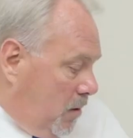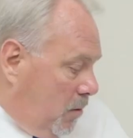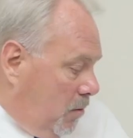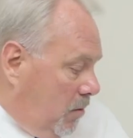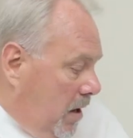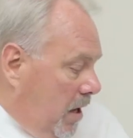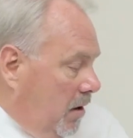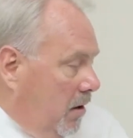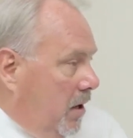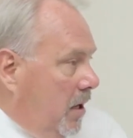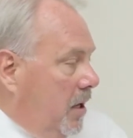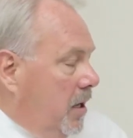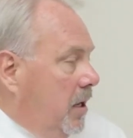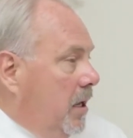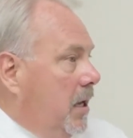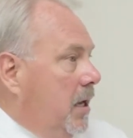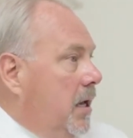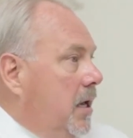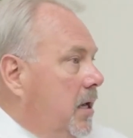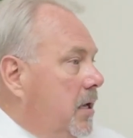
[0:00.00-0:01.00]
Well,
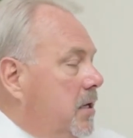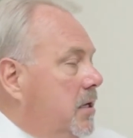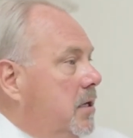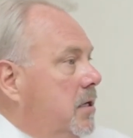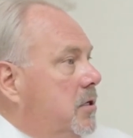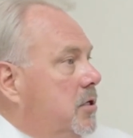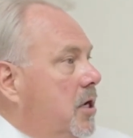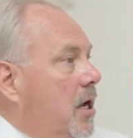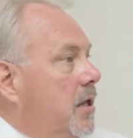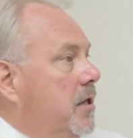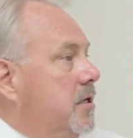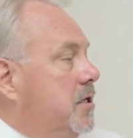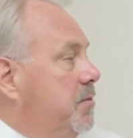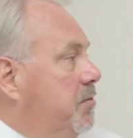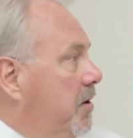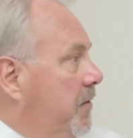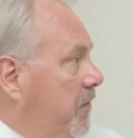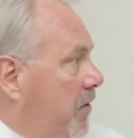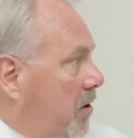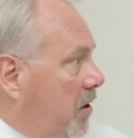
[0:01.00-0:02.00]
John, this has
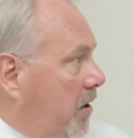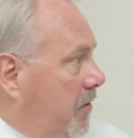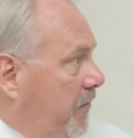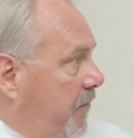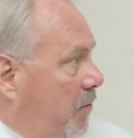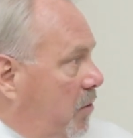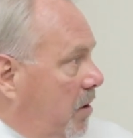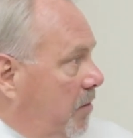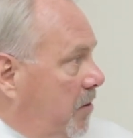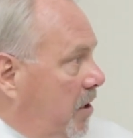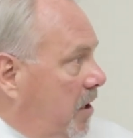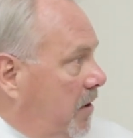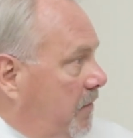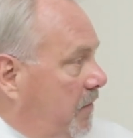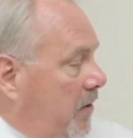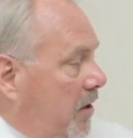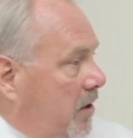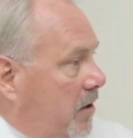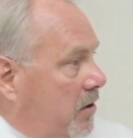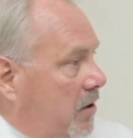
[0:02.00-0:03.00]
been very informative,
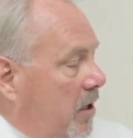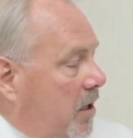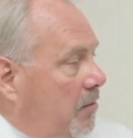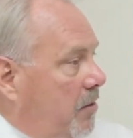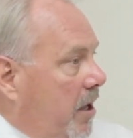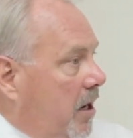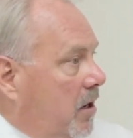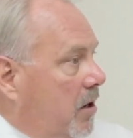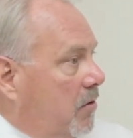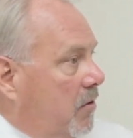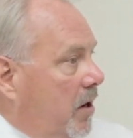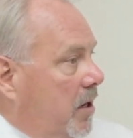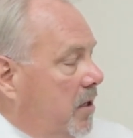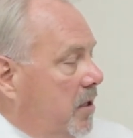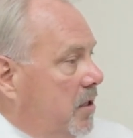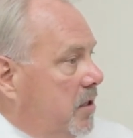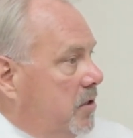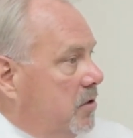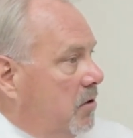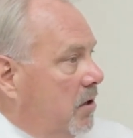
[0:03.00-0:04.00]
learning about
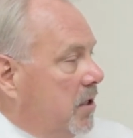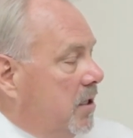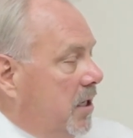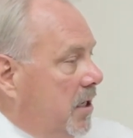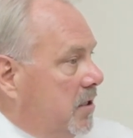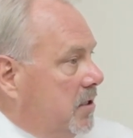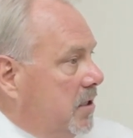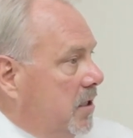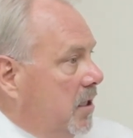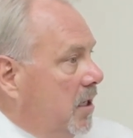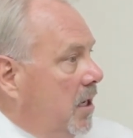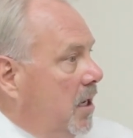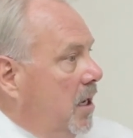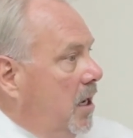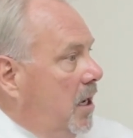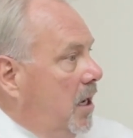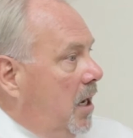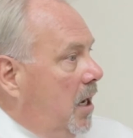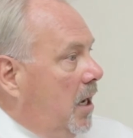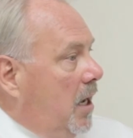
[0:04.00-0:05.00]
accredited drug testing.
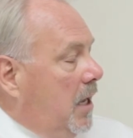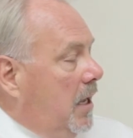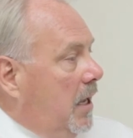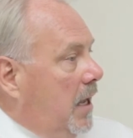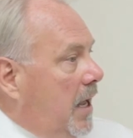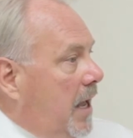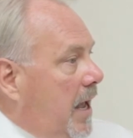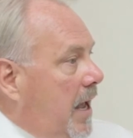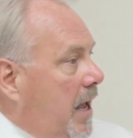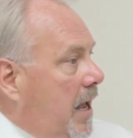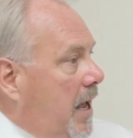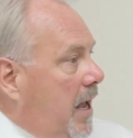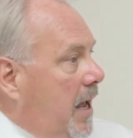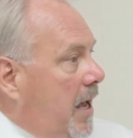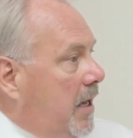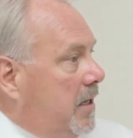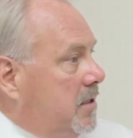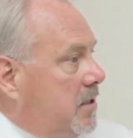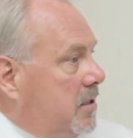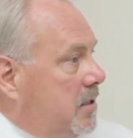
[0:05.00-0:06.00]

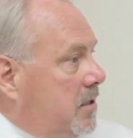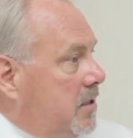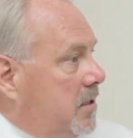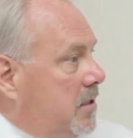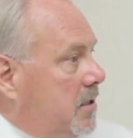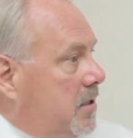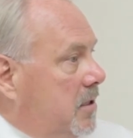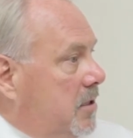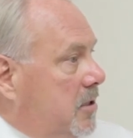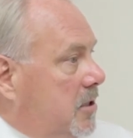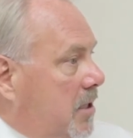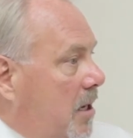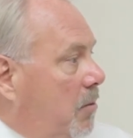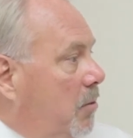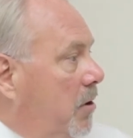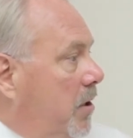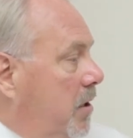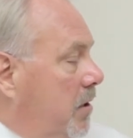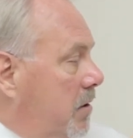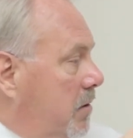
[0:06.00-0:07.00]
As
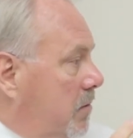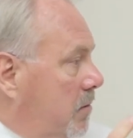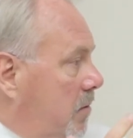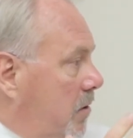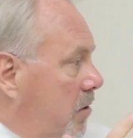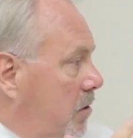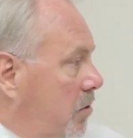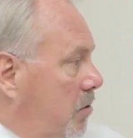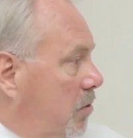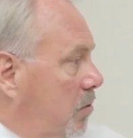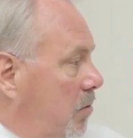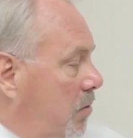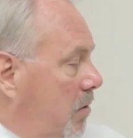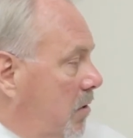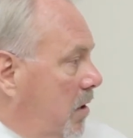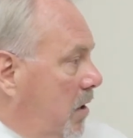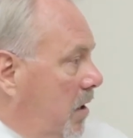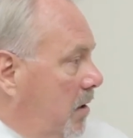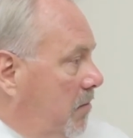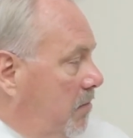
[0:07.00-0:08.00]
someone who
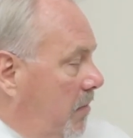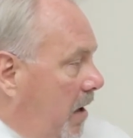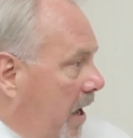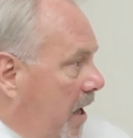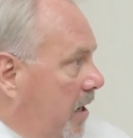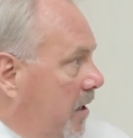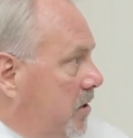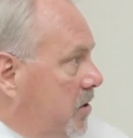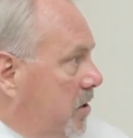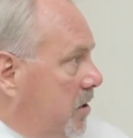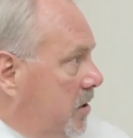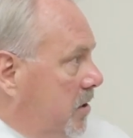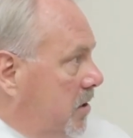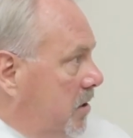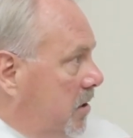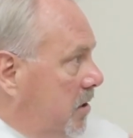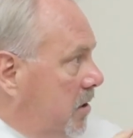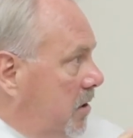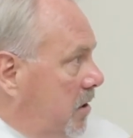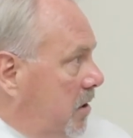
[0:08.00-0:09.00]

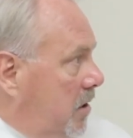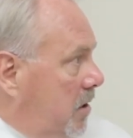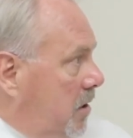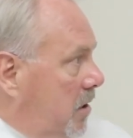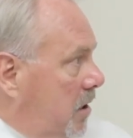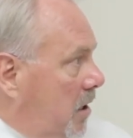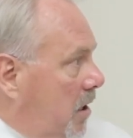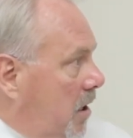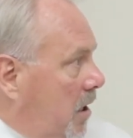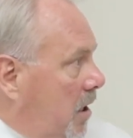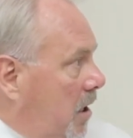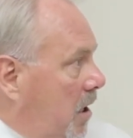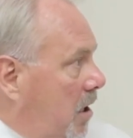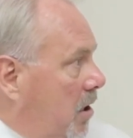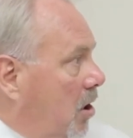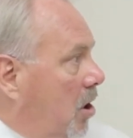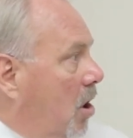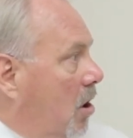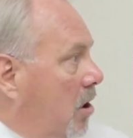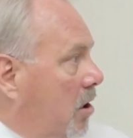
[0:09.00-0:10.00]
manages a
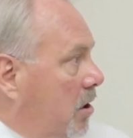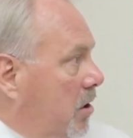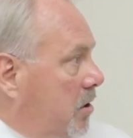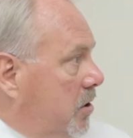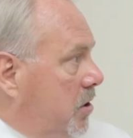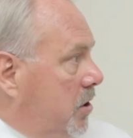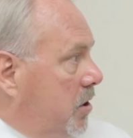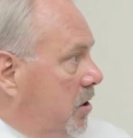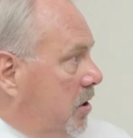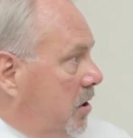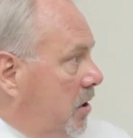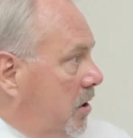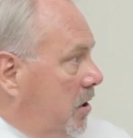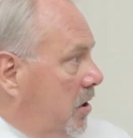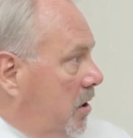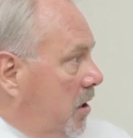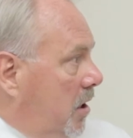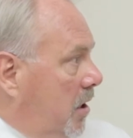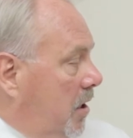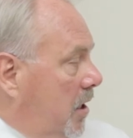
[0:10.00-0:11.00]
large
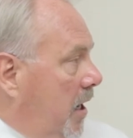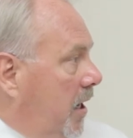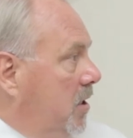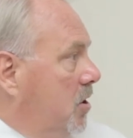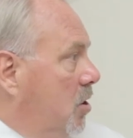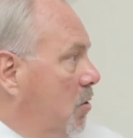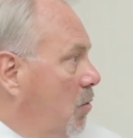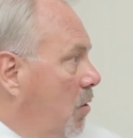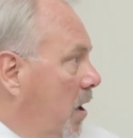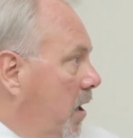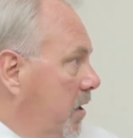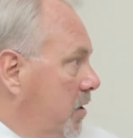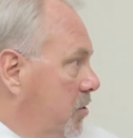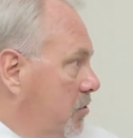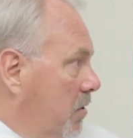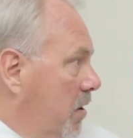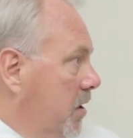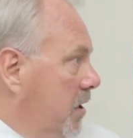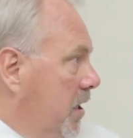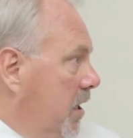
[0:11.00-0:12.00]
nationwide
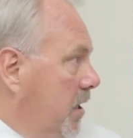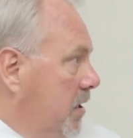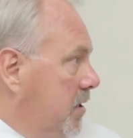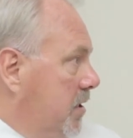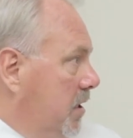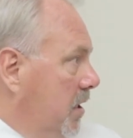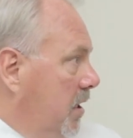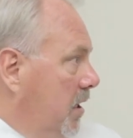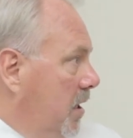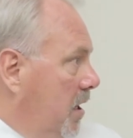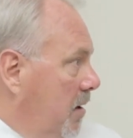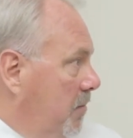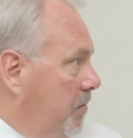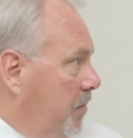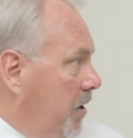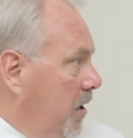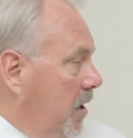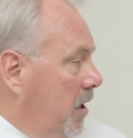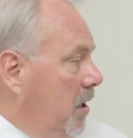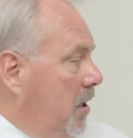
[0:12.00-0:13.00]
drug testing
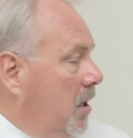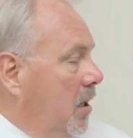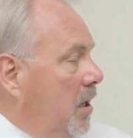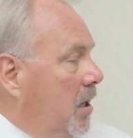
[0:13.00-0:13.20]
company,